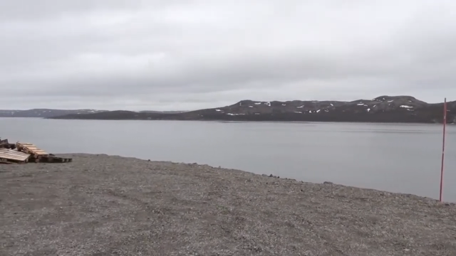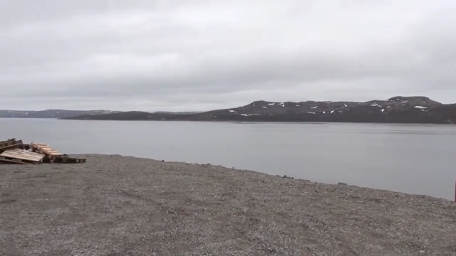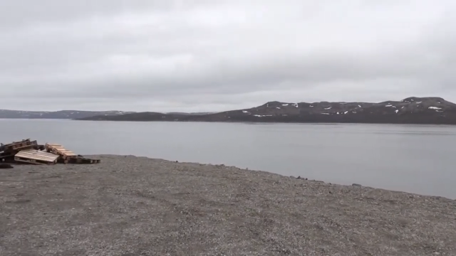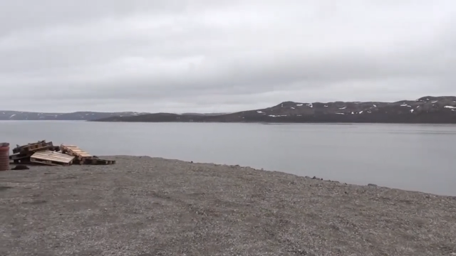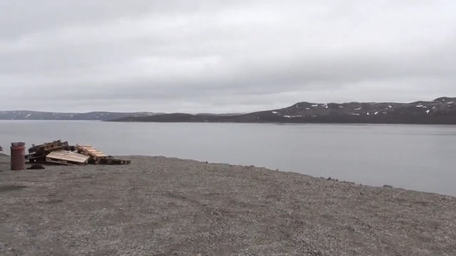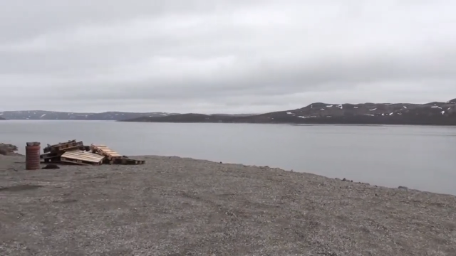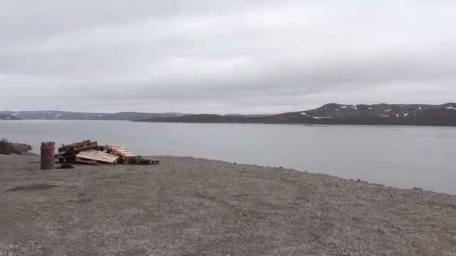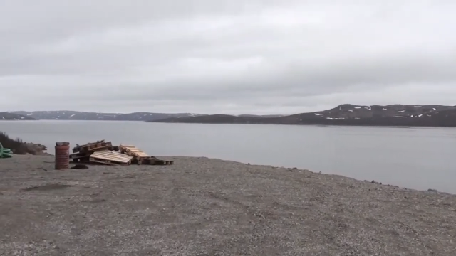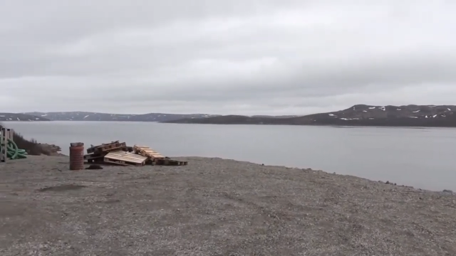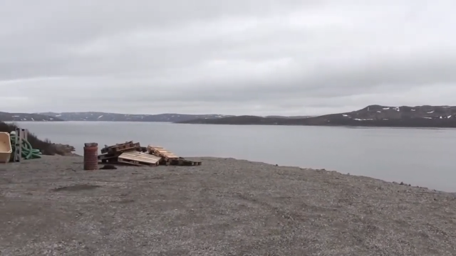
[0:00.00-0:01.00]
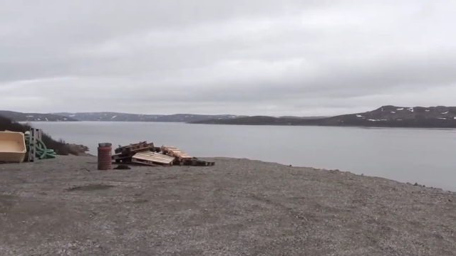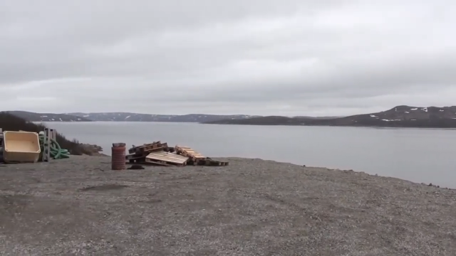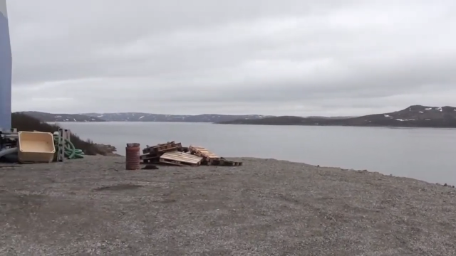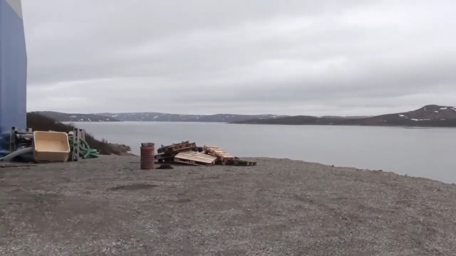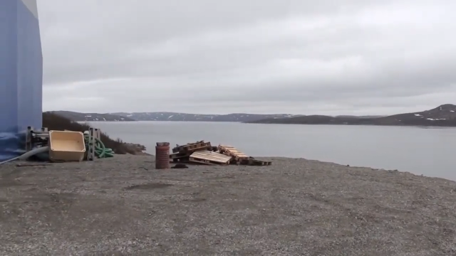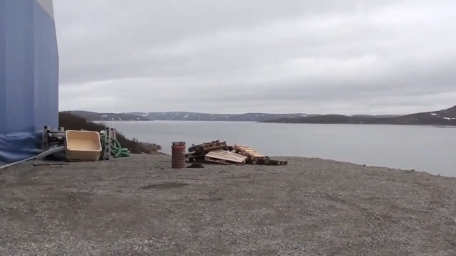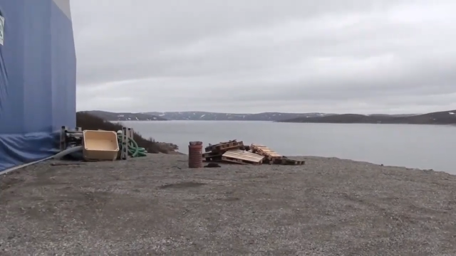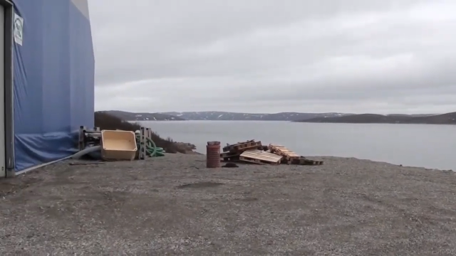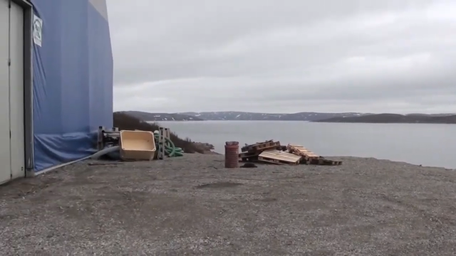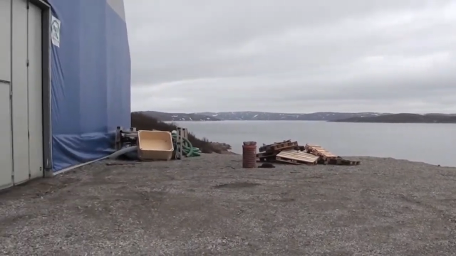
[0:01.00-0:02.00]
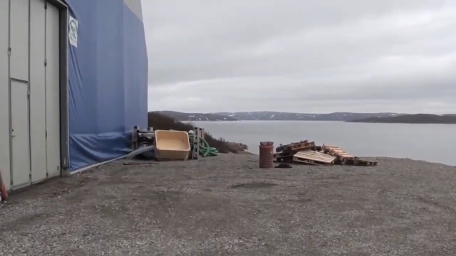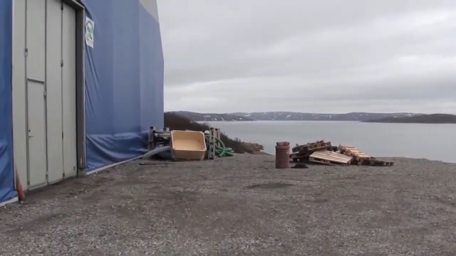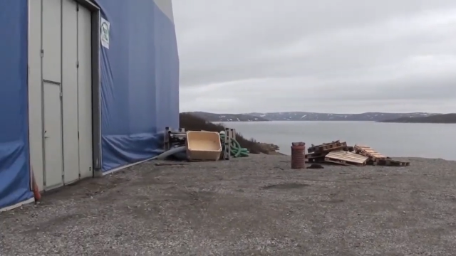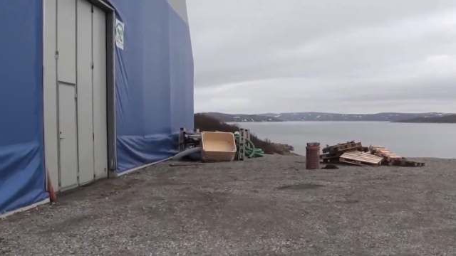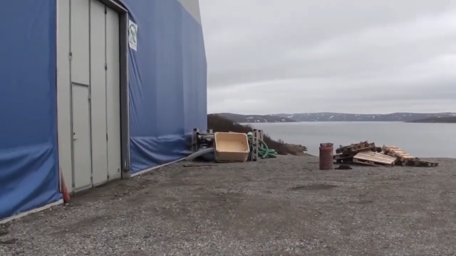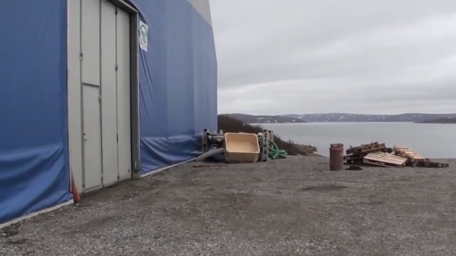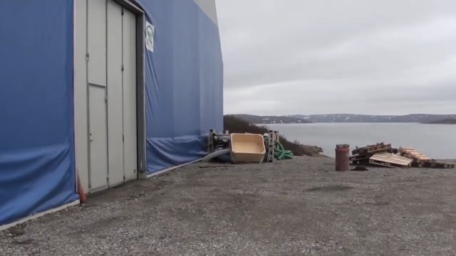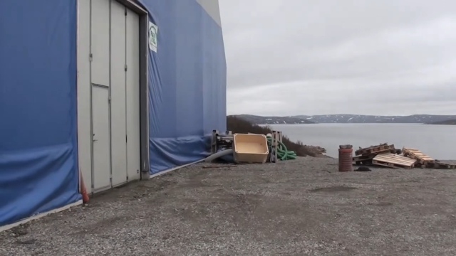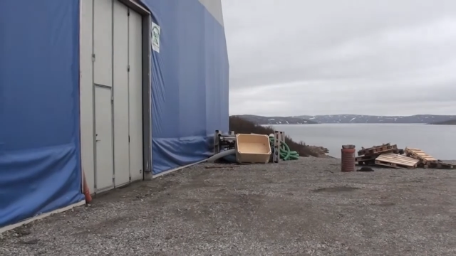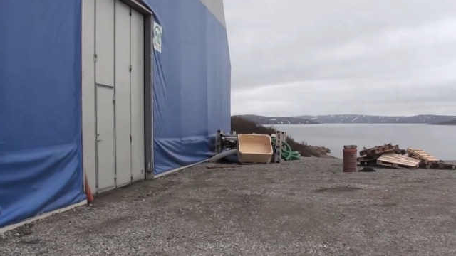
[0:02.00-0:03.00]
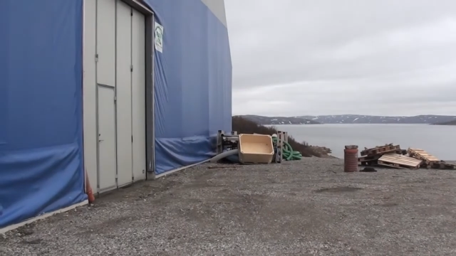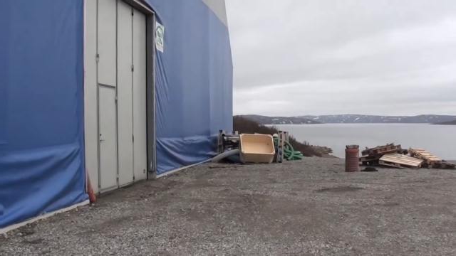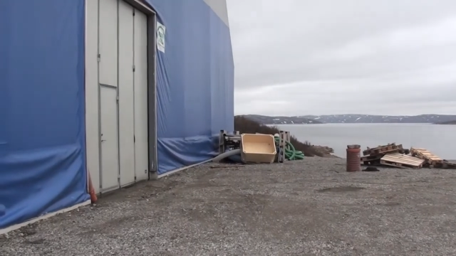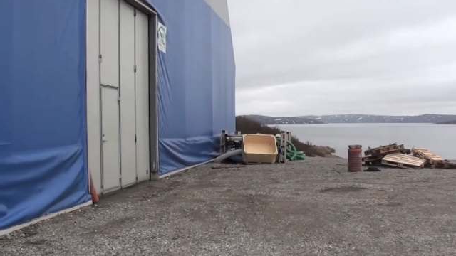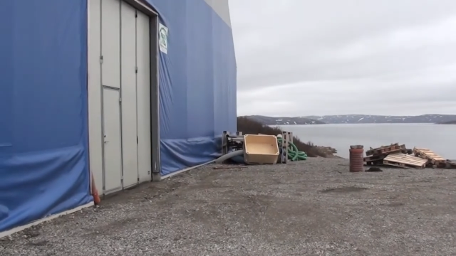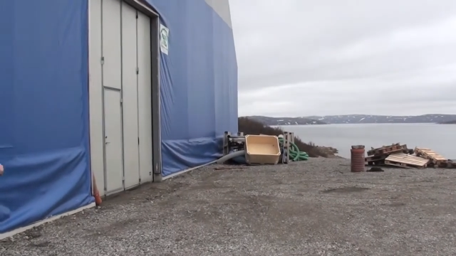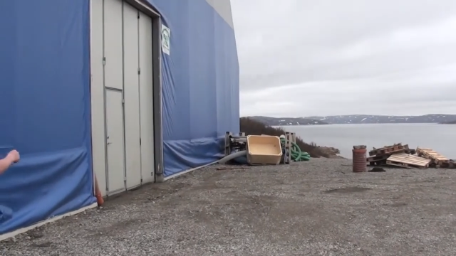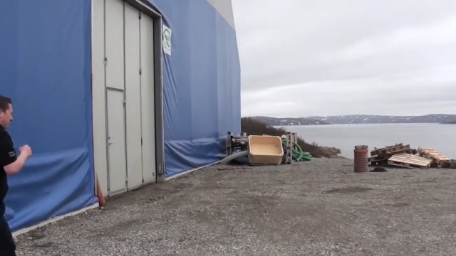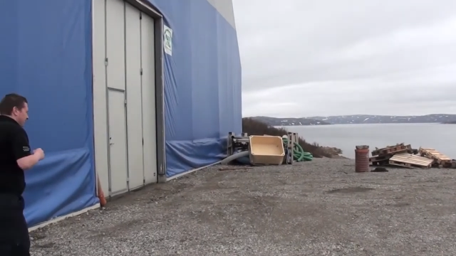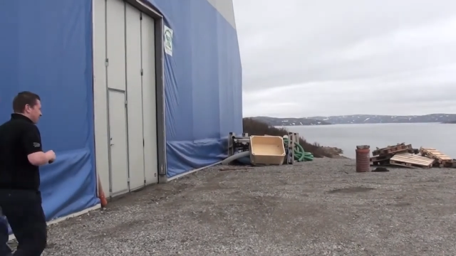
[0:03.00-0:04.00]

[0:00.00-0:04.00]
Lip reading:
No face is visible, so there are no lips to read.